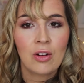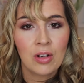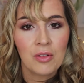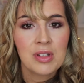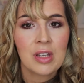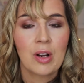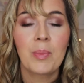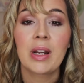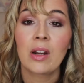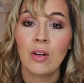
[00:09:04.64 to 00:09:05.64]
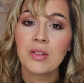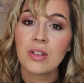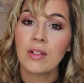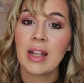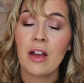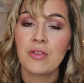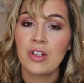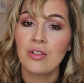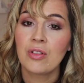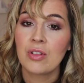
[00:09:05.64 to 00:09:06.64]
you closer, but it also
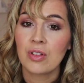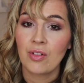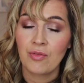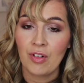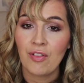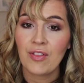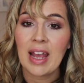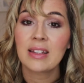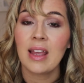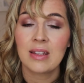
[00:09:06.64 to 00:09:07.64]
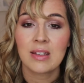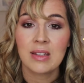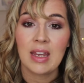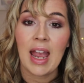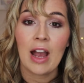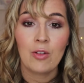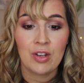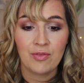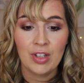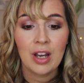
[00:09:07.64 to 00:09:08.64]
allows you to sort of reflect and see how
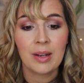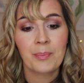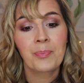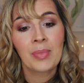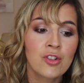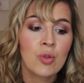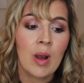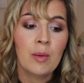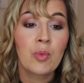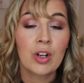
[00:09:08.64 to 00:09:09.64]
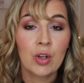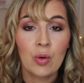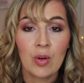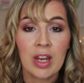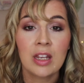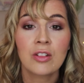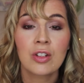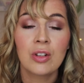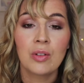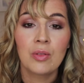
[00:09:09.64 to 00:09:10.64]
you've done. We're going
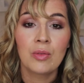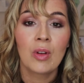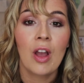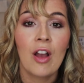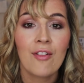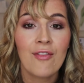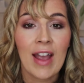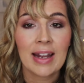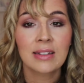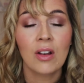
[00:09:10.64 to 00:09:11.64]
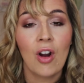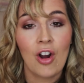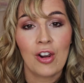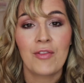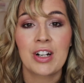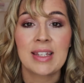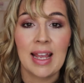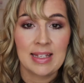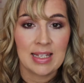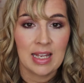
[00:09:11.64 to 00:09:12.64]
to affect all of our
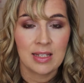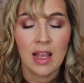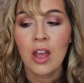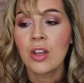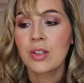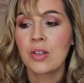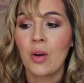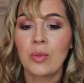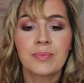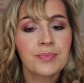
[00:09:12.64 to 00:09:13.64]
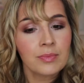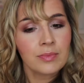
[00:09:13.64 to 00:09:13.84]
senses. So